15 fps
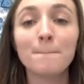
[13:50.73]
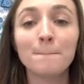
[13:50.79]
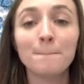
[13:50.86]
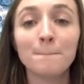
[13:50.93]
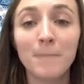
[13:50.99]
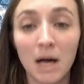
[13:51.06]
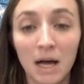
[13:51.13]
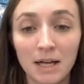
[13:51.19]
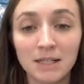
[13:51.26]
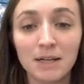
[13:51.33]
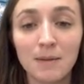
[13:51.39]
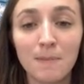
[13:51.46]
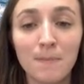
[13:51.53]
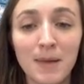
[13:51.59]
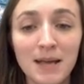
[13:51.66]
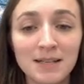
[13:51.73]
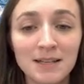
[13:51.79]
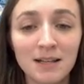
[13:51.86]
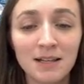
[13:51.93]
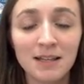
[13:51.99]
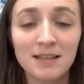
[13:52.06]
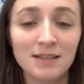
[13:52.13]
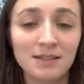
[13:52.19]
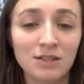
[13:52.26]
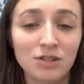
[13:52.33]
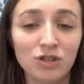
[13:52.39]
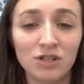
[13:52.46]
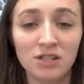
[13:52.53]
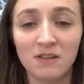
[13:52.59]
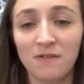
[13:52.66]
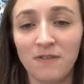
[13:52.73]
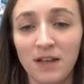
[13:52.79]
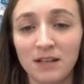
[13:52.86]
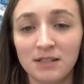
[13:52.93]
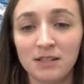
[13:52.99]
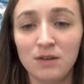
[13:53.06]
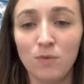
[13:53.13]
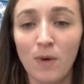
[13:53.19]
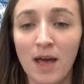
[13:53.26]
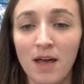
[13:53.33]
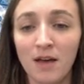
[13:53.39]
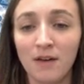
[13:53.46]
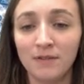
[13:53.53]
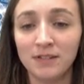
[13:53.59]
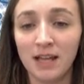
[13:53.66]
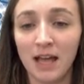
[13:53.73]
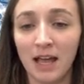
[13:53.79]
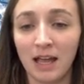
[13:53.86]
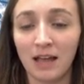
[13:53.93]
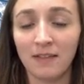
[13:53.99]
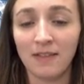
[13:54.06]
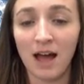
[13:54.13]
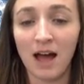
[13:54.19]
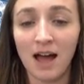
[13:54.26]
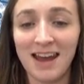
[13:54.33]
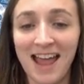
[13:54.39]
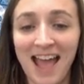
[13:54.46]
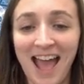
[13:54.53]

But basically this is just a fancy way of saying that an